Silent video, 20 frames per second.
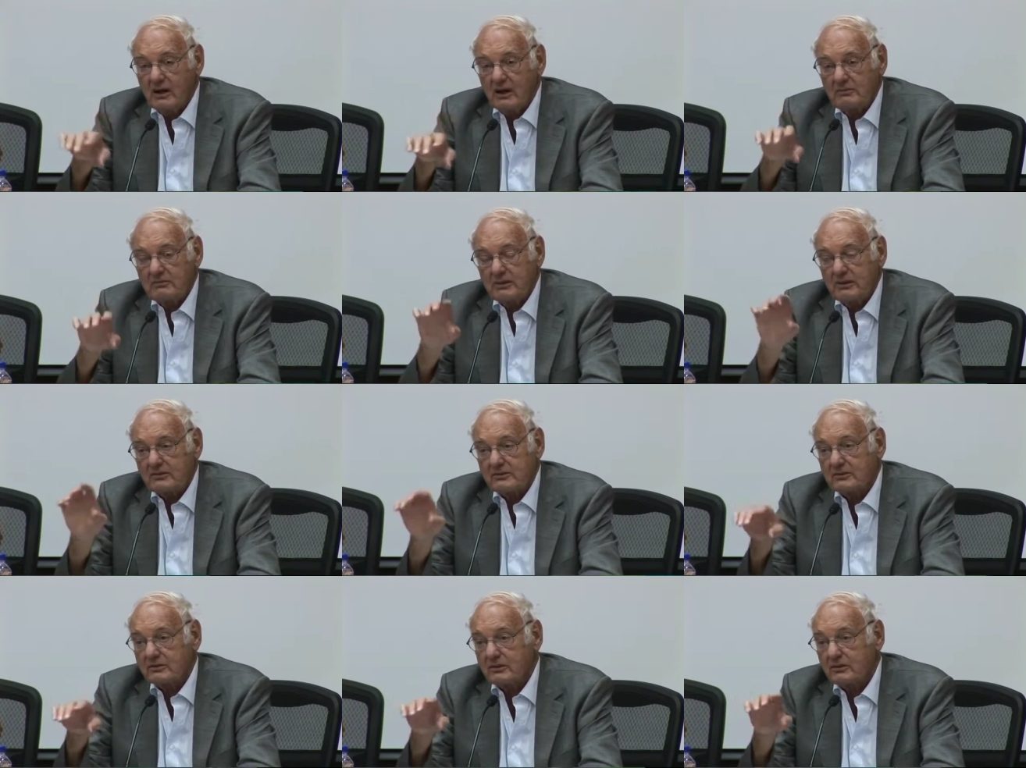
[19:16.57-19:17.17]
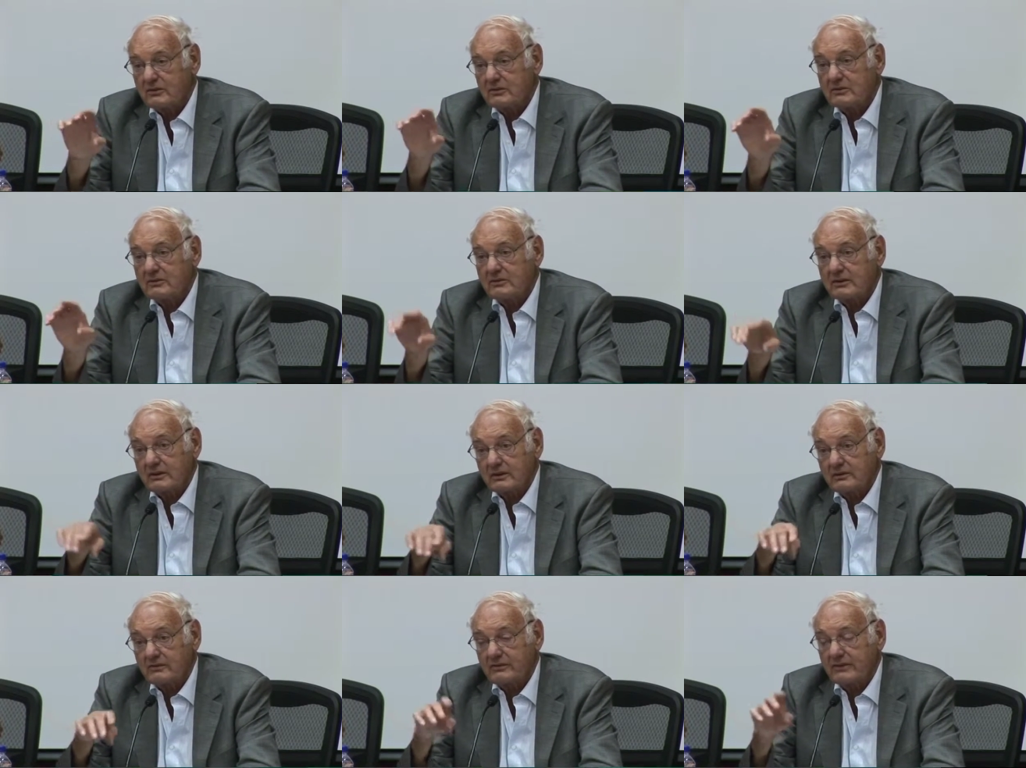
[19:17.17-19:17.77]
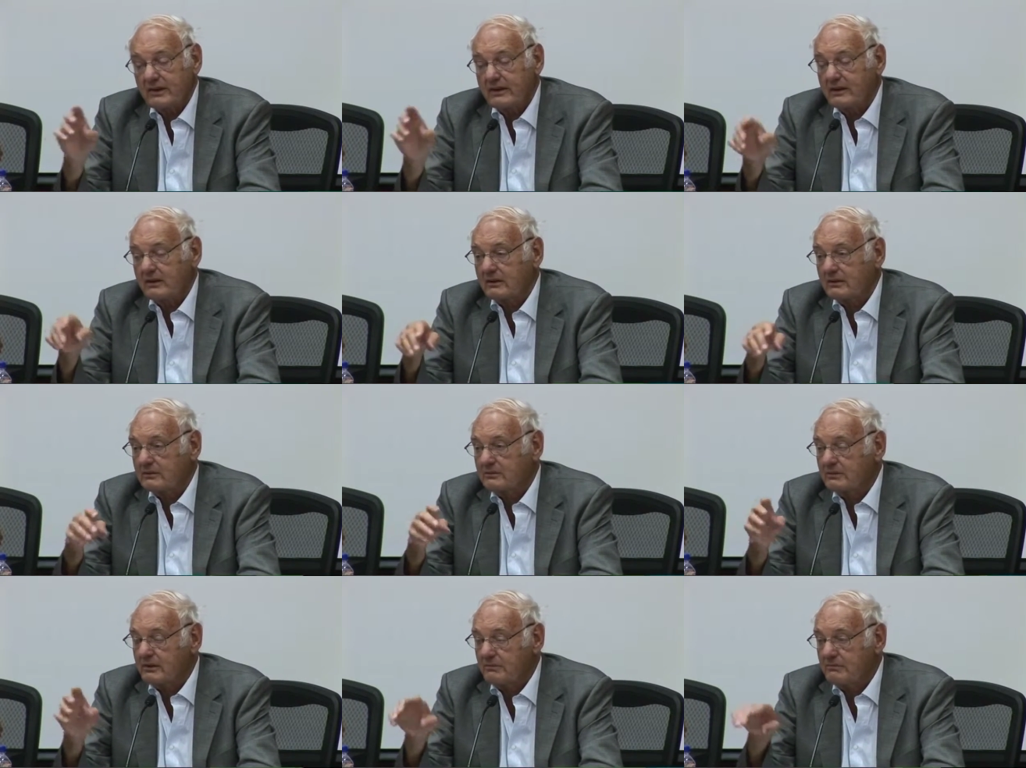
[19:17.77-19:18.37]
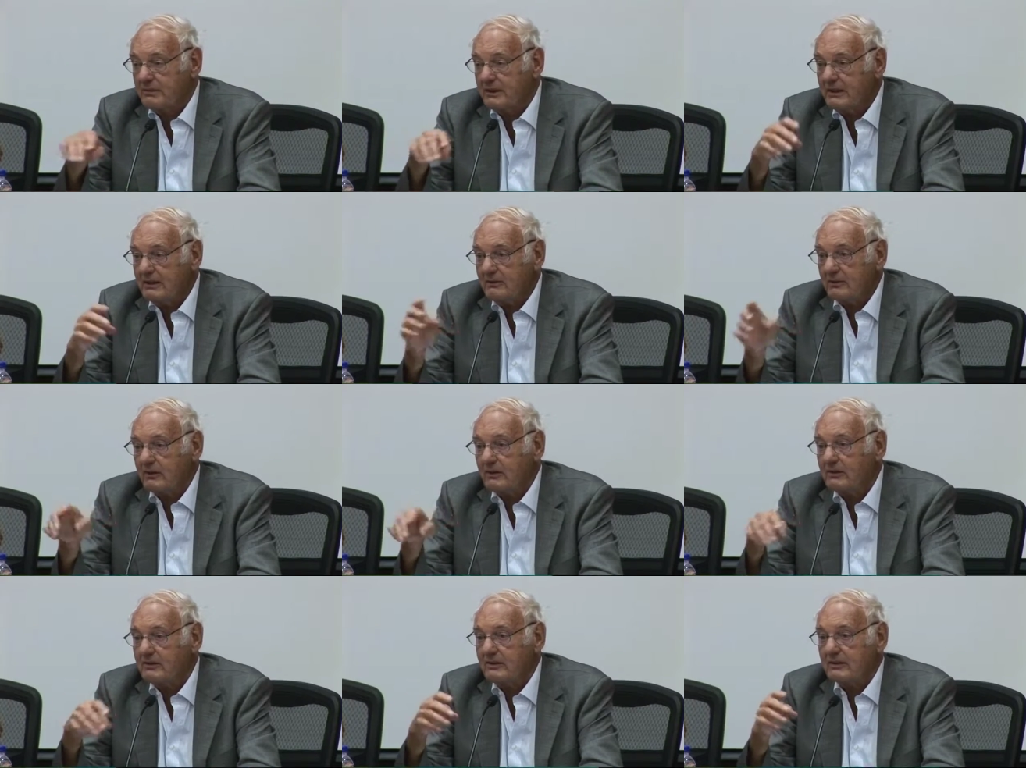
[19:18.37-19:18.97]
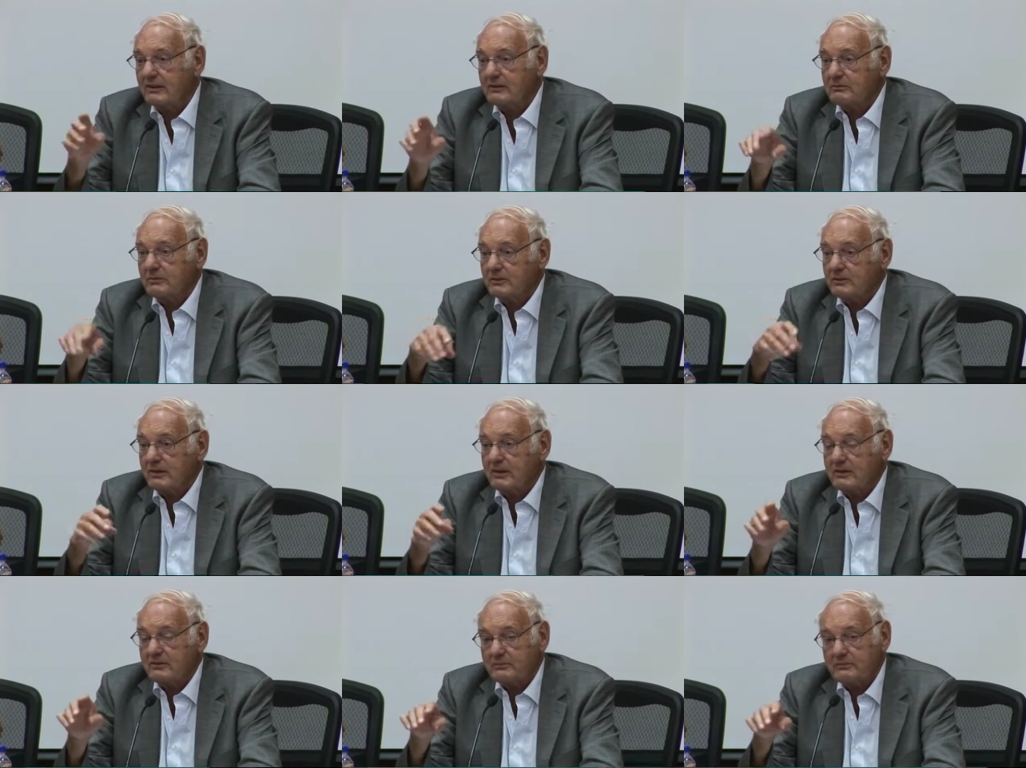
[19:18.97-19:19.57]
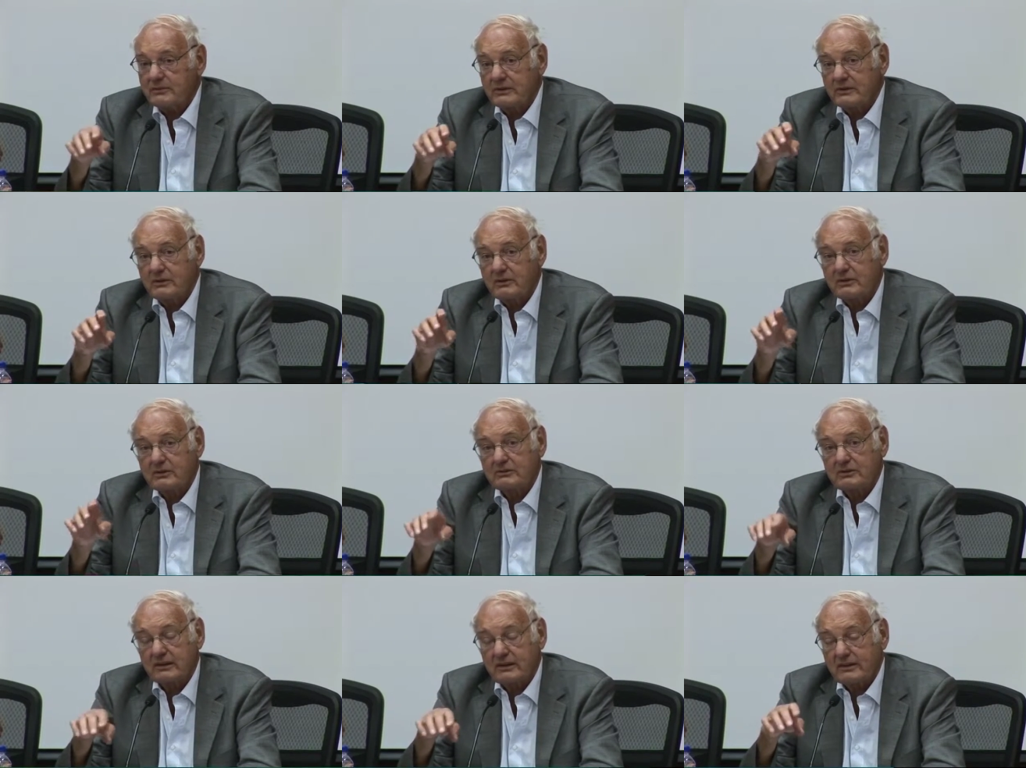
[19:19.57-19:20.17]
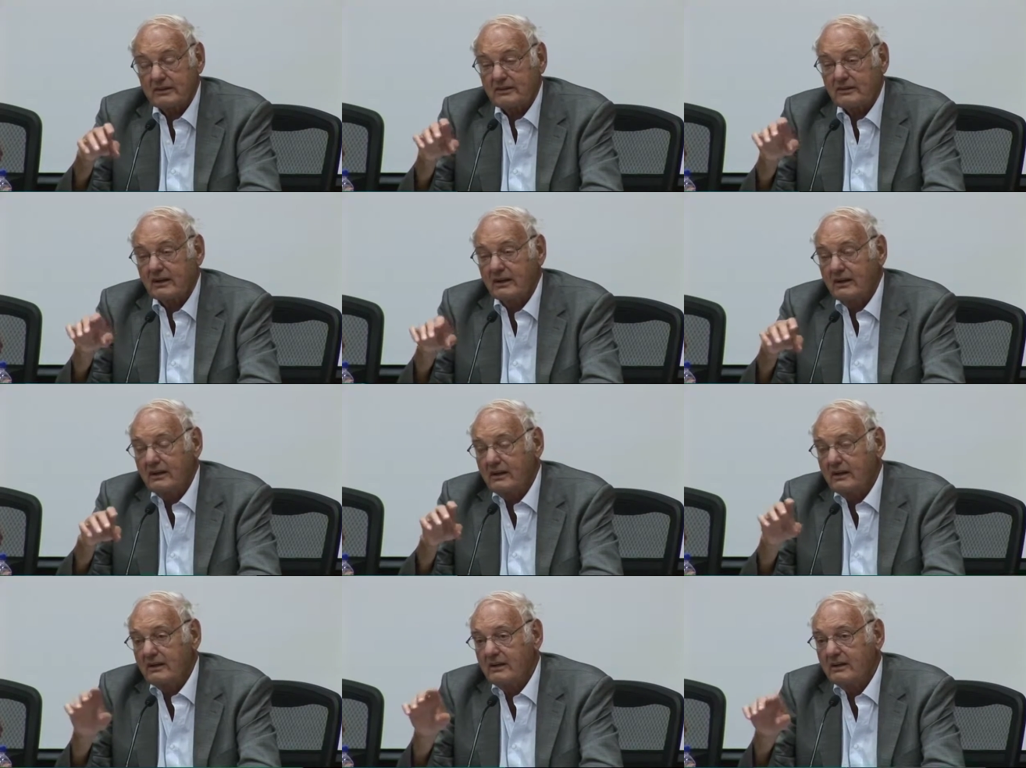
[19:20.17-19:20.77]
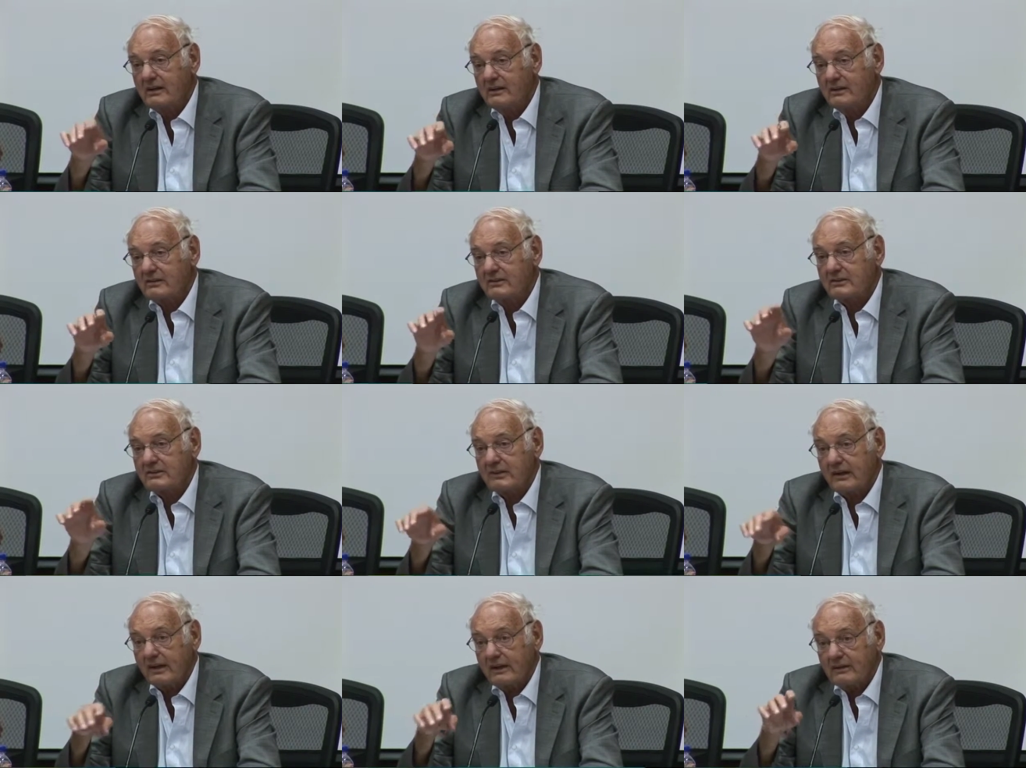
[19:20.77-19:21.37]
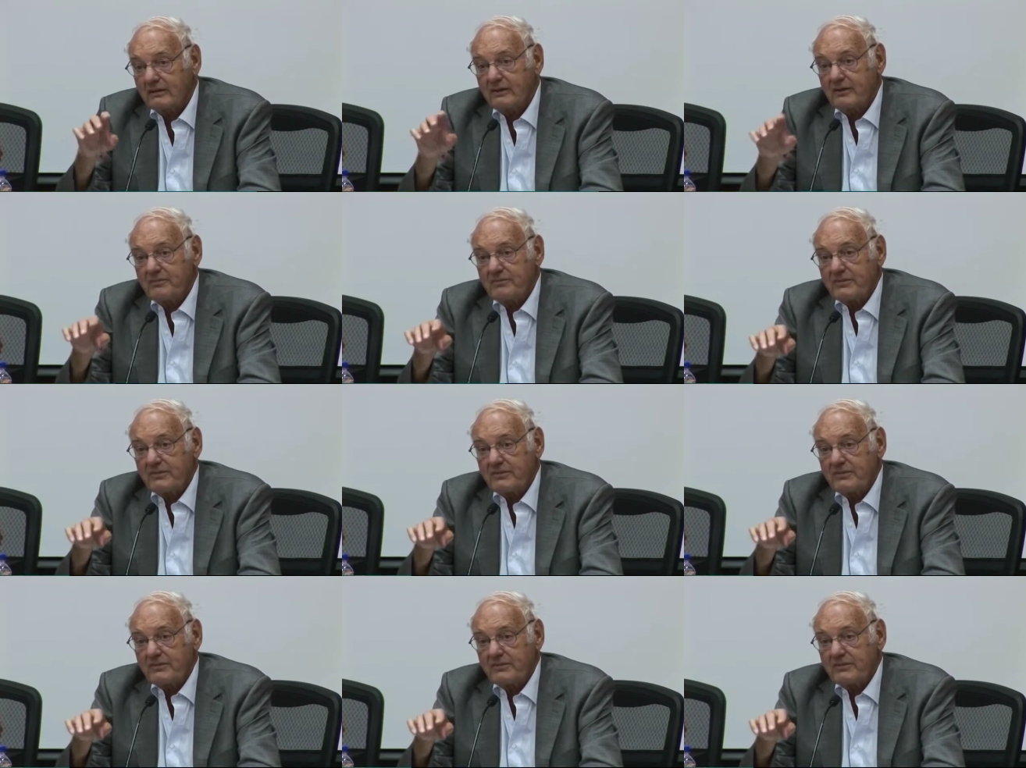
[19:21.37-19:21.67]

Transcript: I must not um, uh, repeat all that what has been already uh, said,